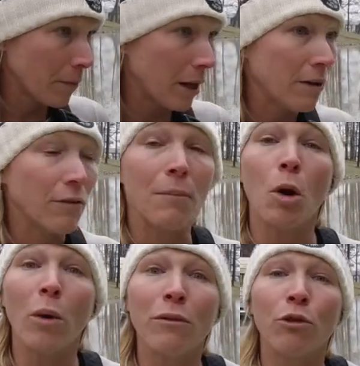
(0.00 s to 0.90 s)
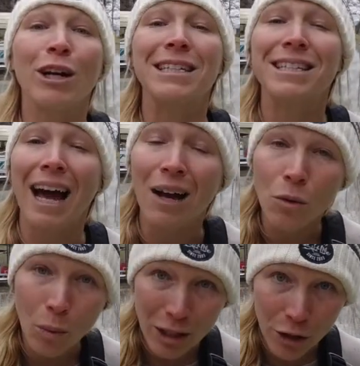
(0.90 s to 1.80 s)
If I'm going for a
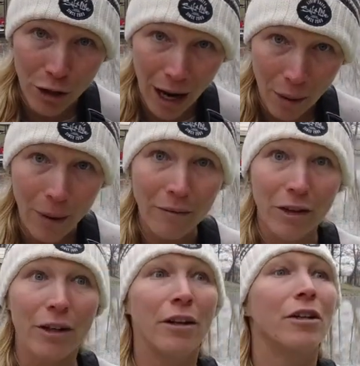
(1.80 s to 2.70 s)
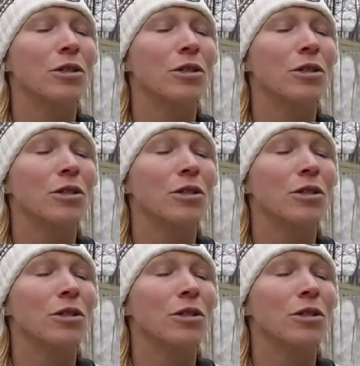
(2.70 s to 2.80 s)
downwinder, however,